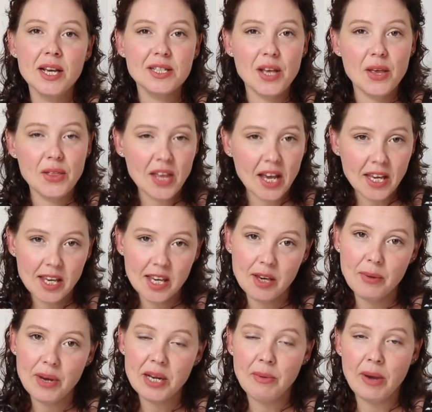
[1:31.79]
So thank
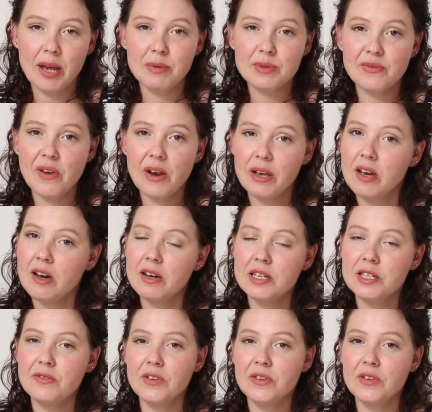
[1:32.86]
you anyway, it was very kind